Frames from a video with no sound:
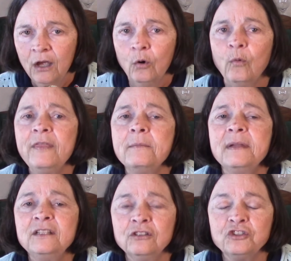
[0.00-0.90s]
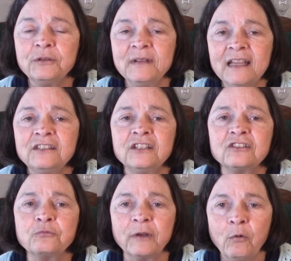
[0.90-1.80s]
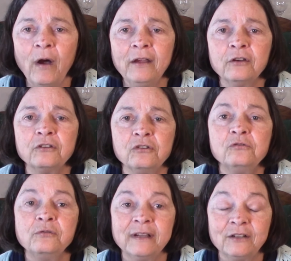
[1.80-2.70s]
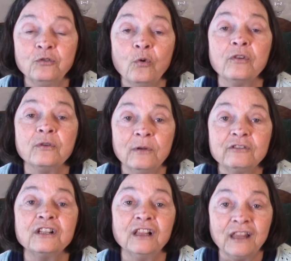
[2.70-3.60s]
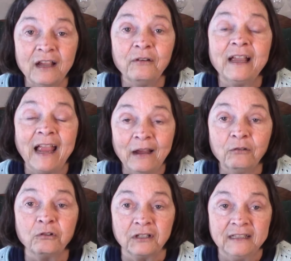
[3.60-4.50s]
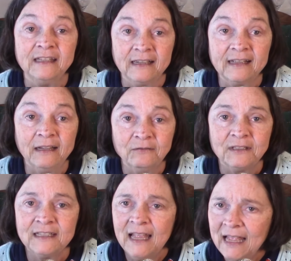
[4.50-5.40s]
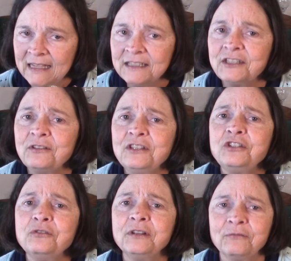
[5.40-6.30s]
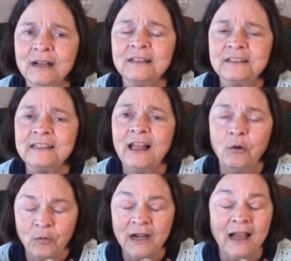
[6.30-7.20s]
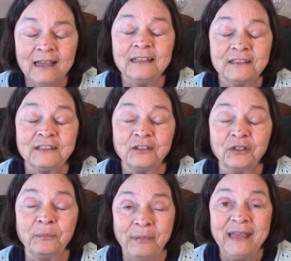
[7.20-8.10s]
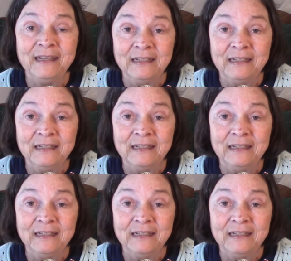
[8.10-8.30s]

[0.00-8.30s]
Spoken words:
When the mental gymnastics require you to ignore the most glaring error in the accounts so that you can reconcile what I consider petty